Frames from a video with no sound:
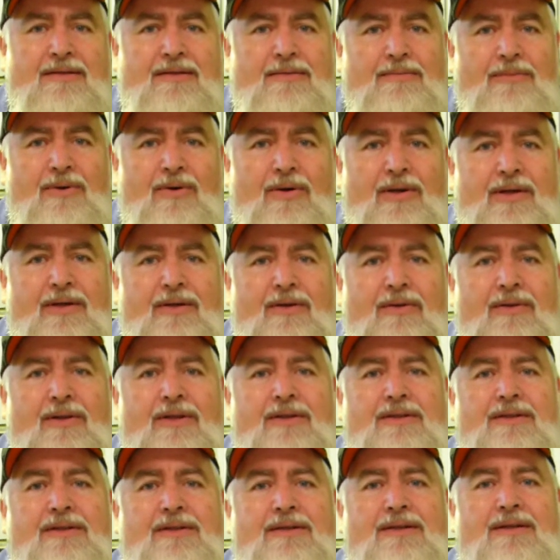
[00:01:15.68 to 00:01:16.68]
to my
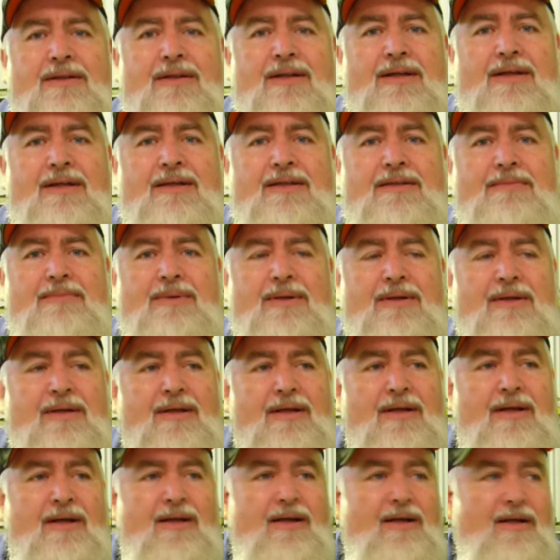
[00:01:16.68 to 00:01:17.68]
knowledge at least. But
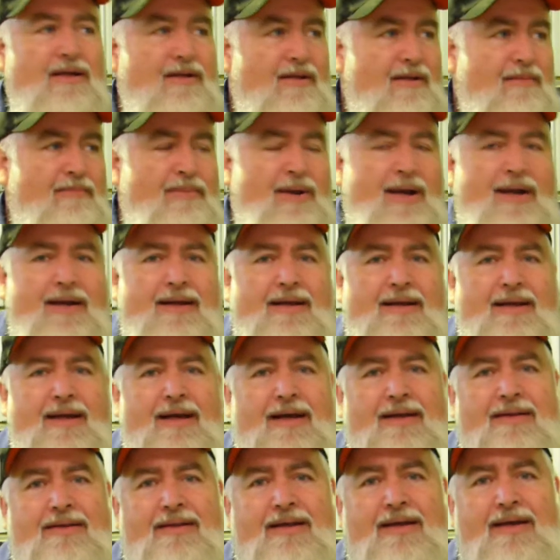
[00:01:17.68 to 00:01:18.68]
the paddock
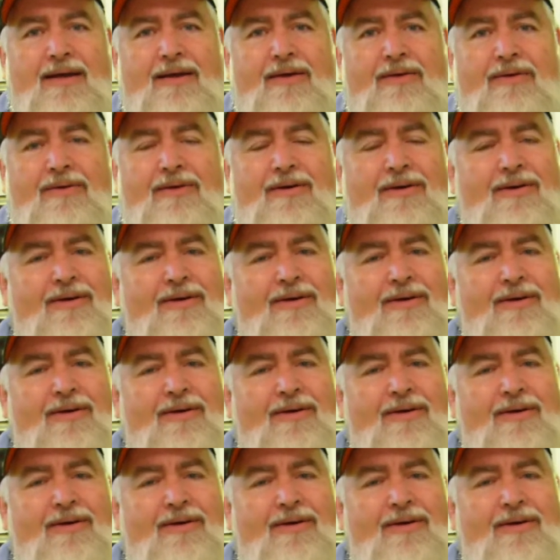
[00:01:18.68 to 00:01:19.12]
out there,